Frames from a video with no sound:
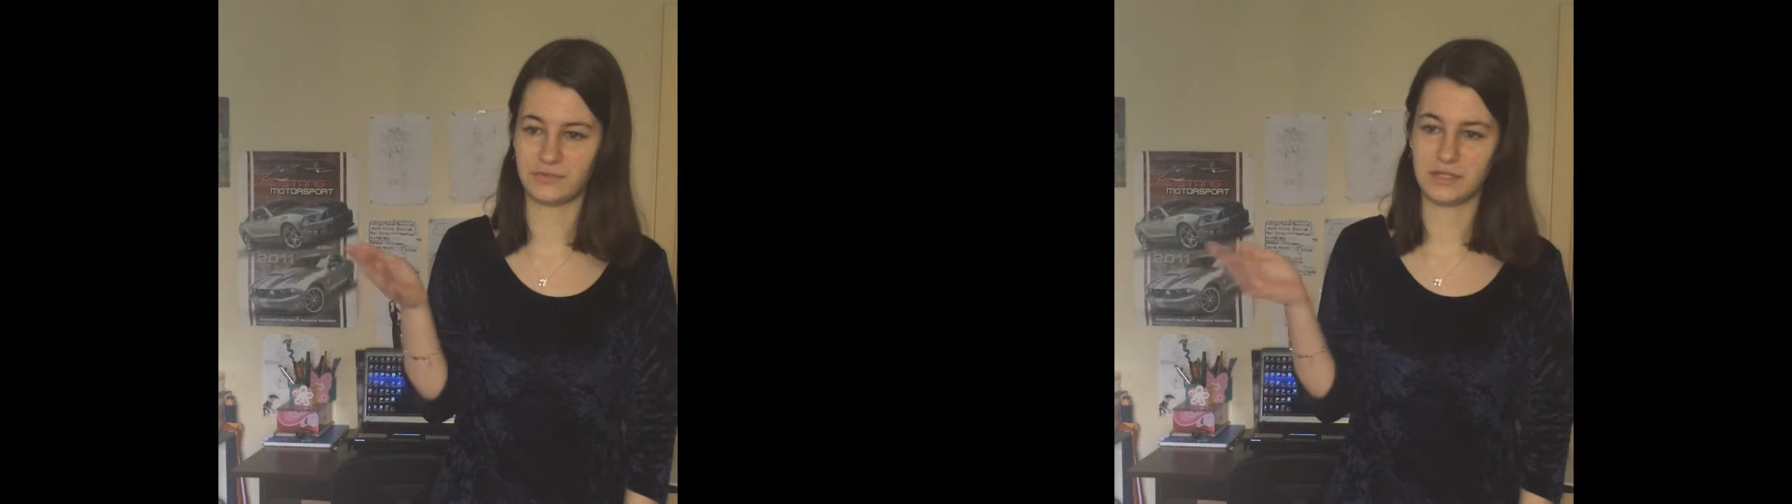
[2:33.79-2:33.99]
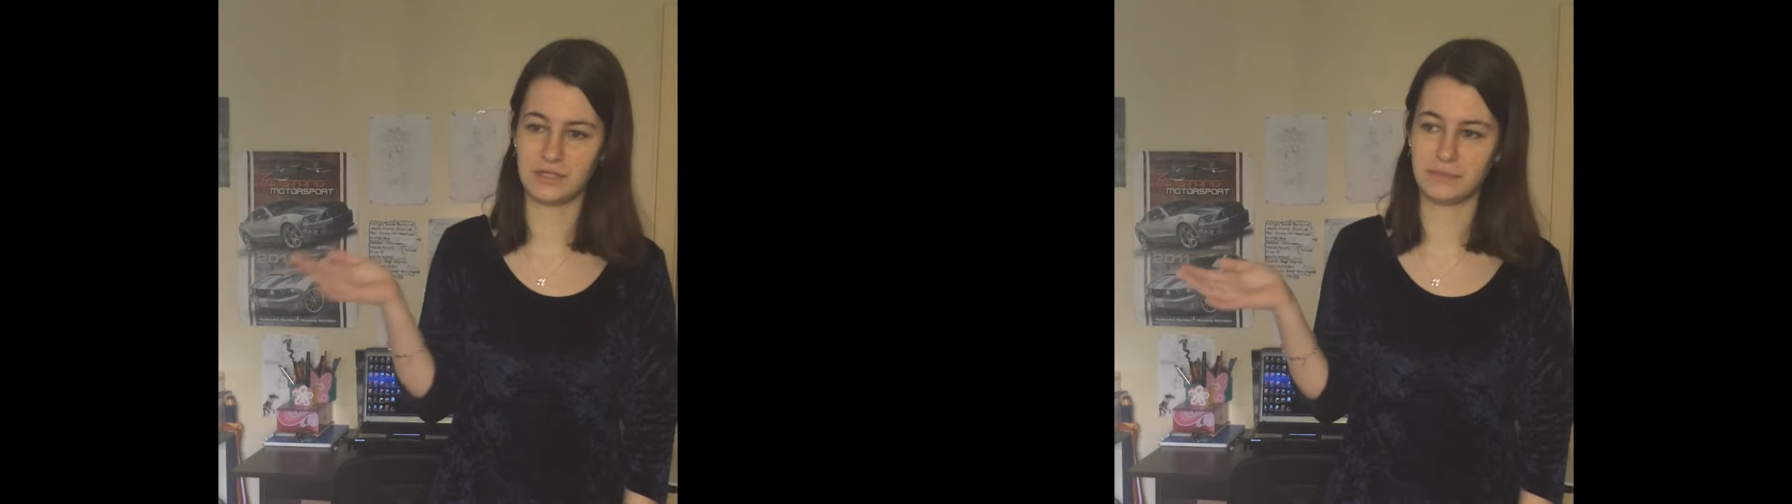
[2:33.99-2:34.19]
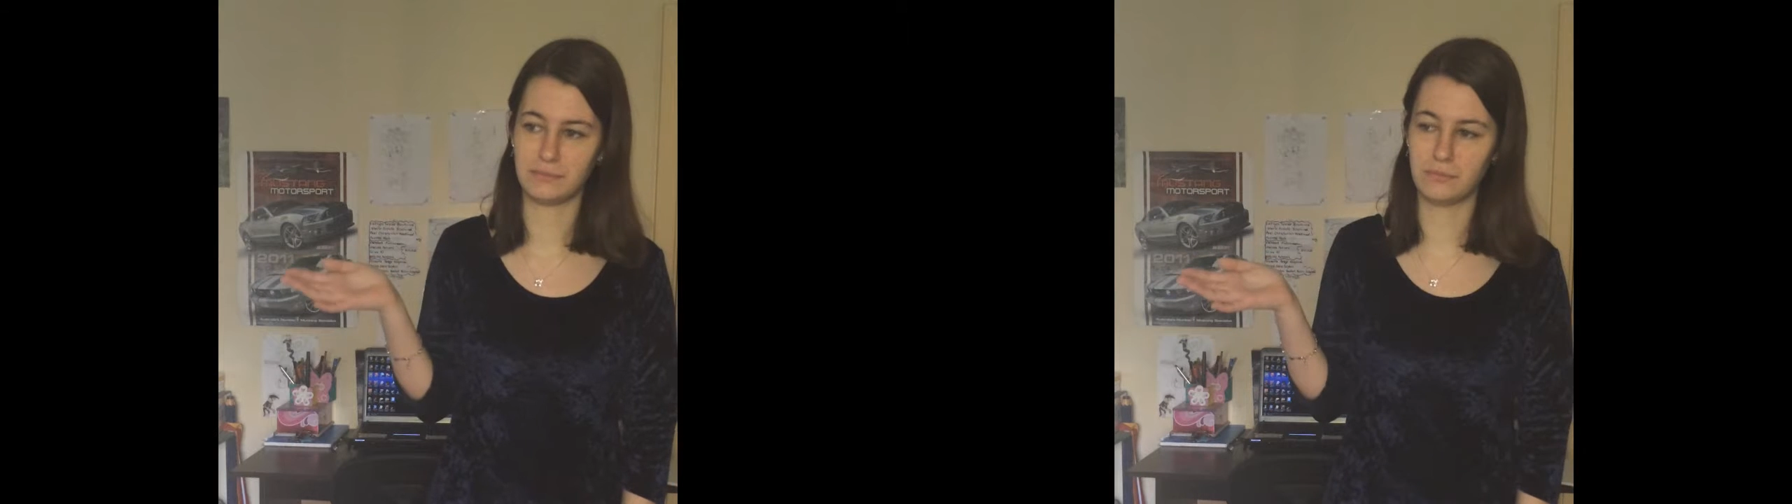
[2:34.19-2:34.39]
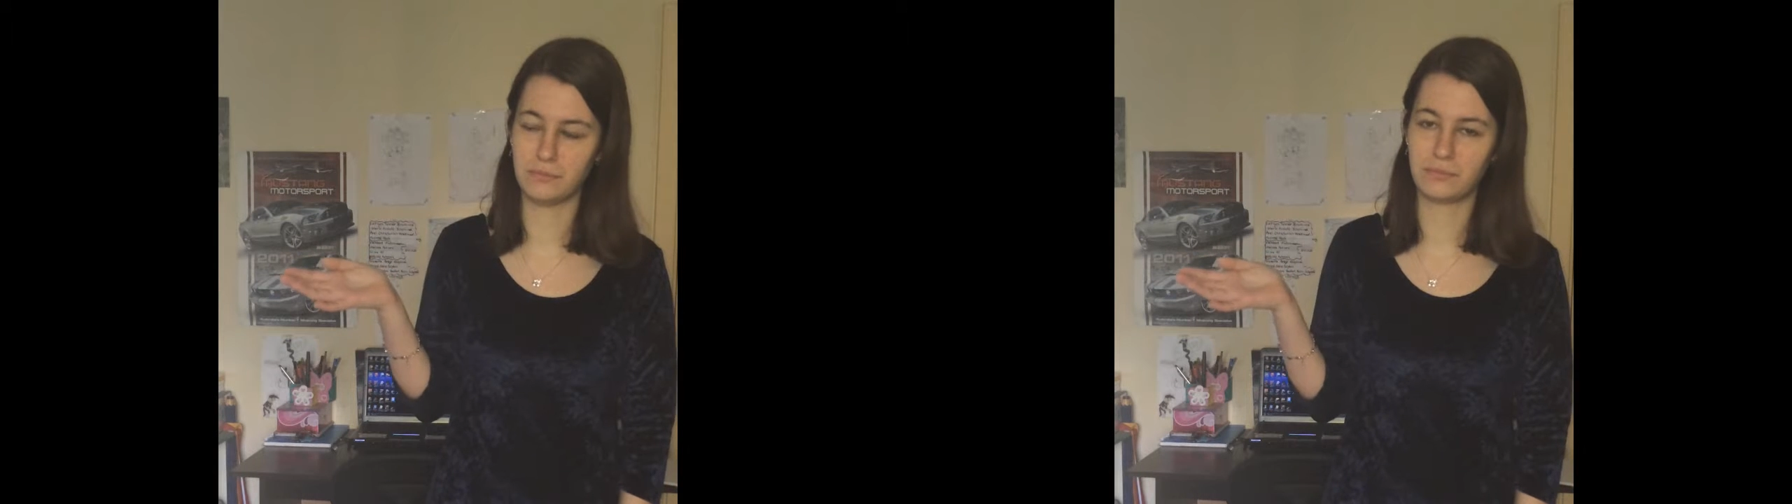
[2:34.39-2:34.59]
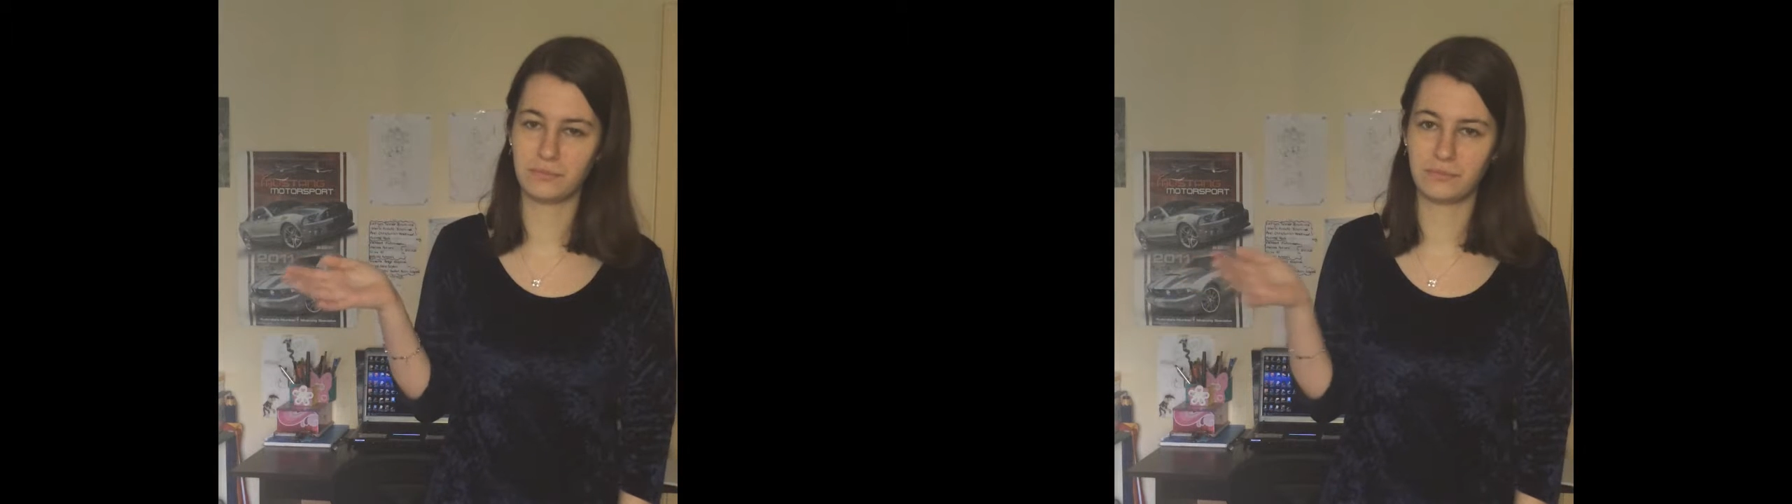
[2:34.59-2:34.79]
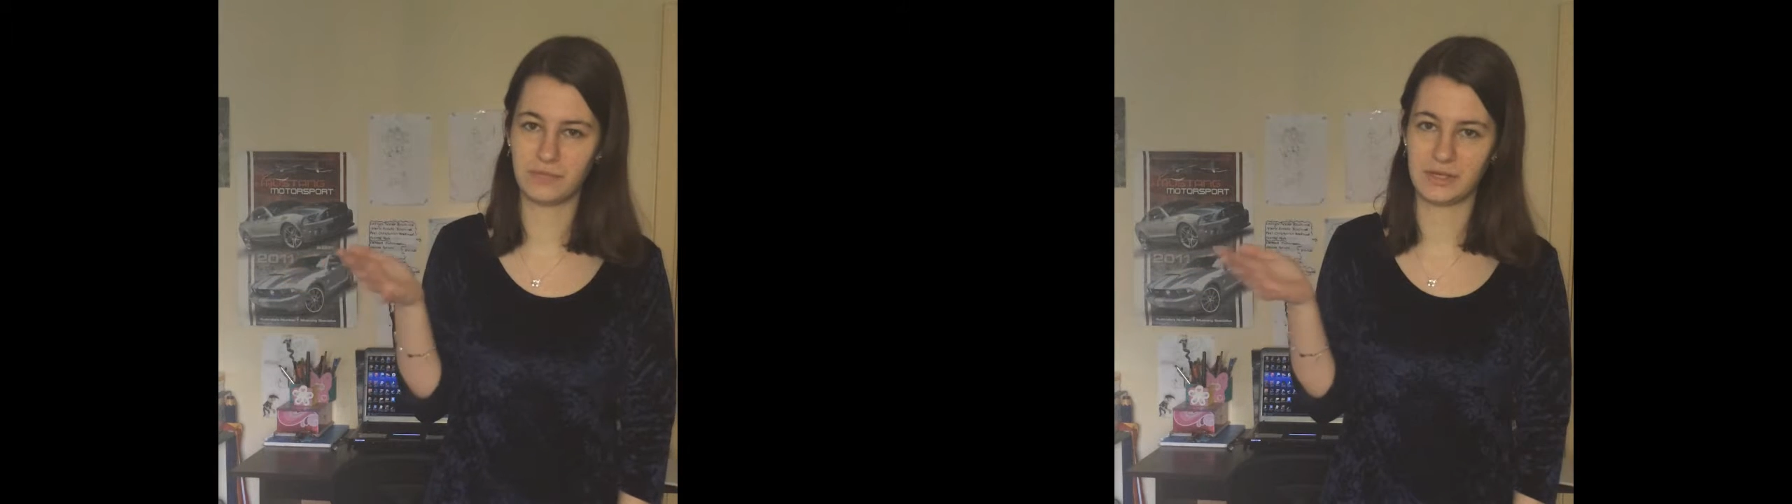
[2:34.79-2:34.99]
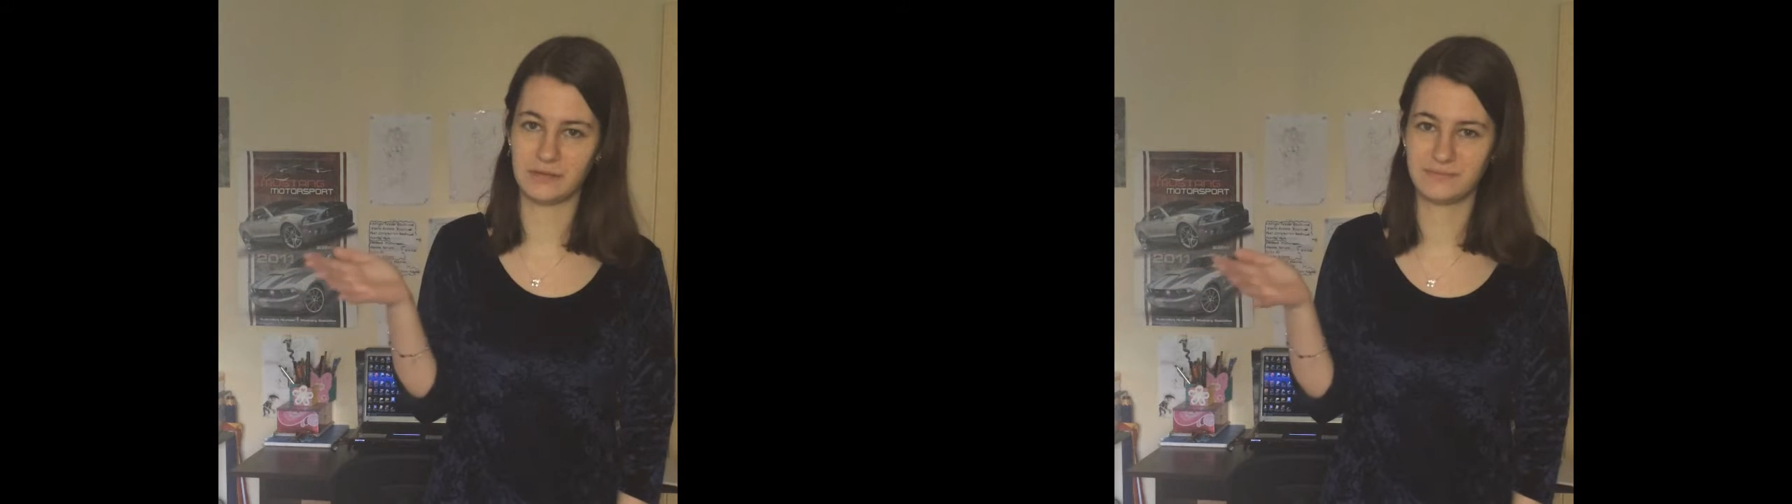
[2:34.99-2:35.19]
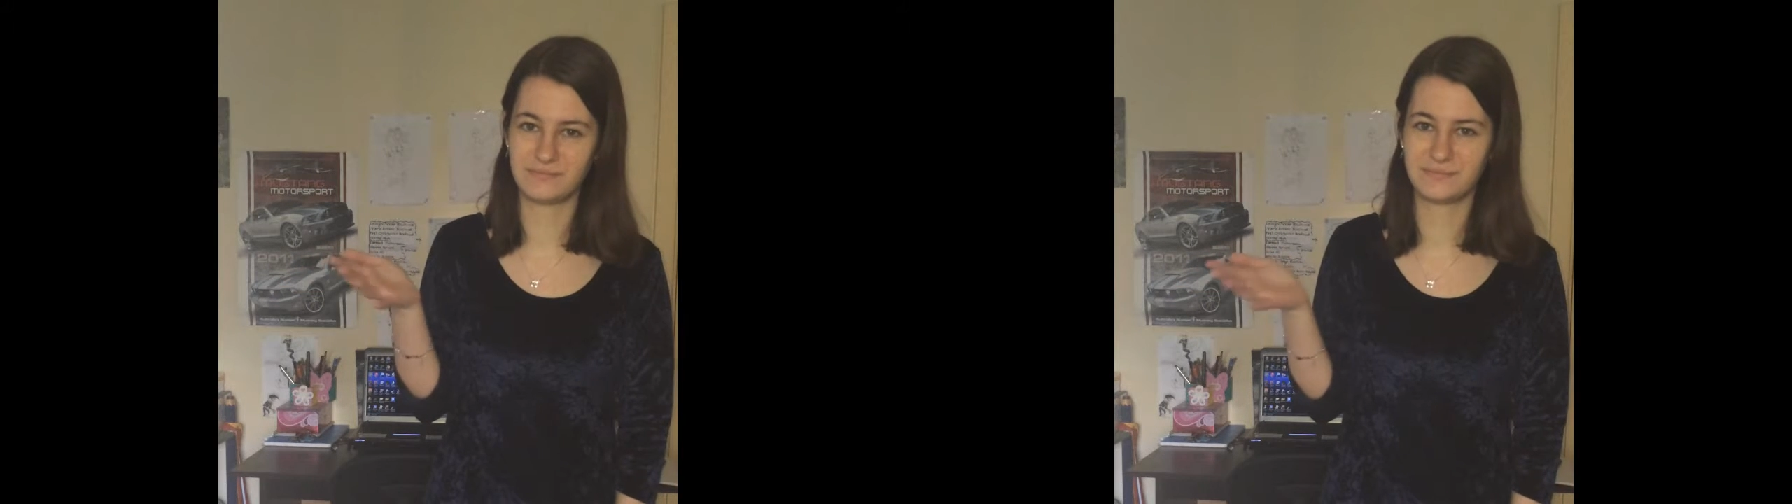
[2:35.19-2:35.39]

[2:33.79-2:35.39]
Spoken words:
seen it. Yeah.